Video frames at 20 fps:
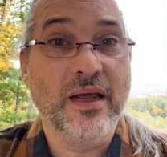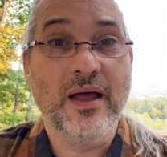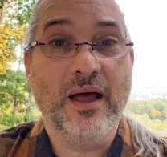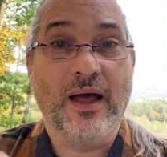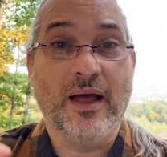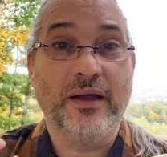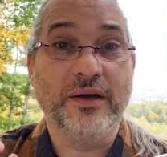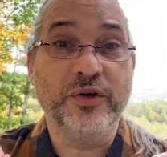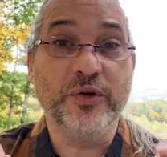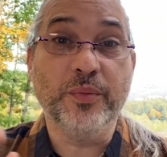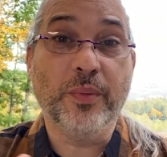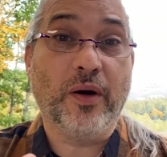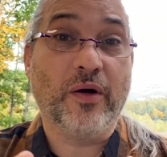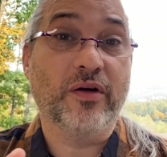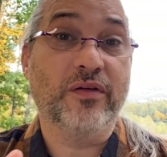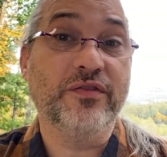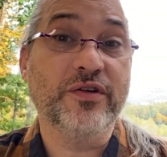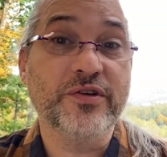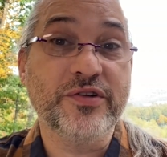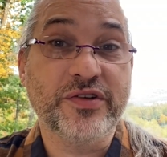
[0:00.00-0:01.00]
a new part
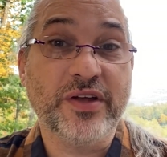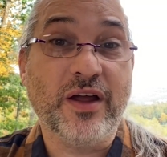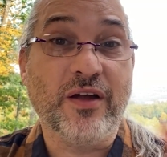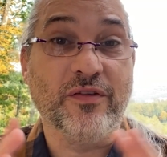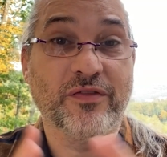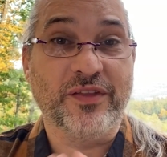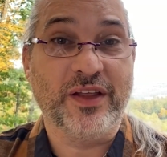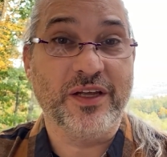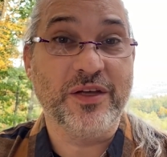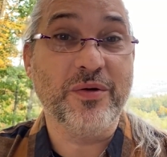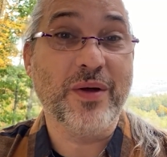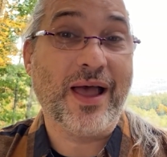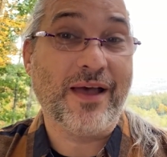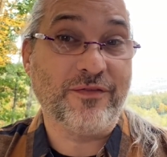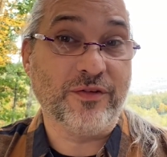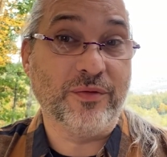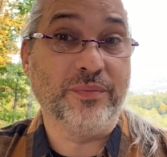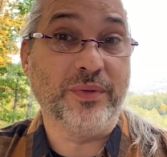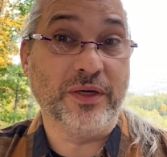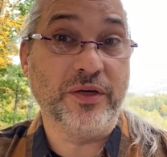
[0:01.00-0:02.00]
of yourself that you
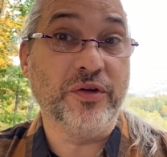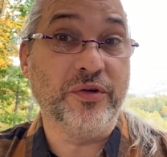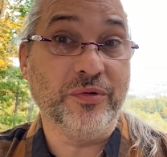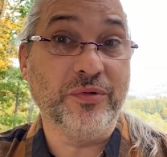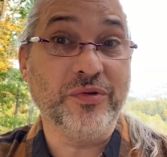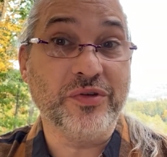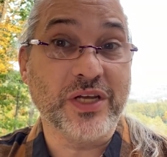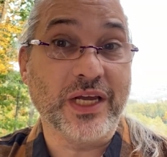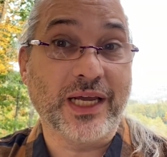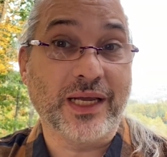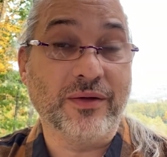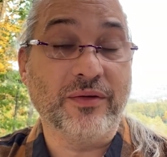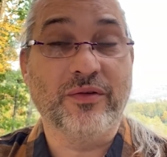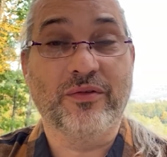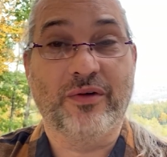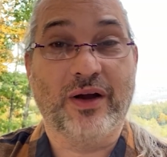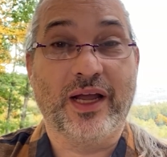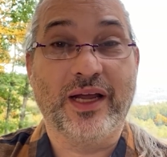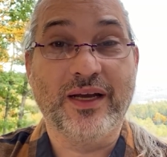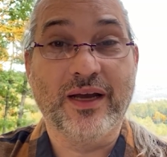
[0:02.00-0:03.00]
haven't been using,
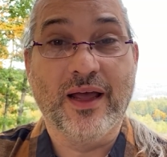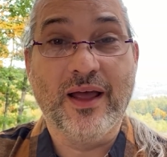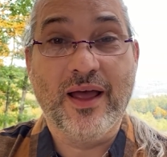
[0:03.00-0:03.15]
right?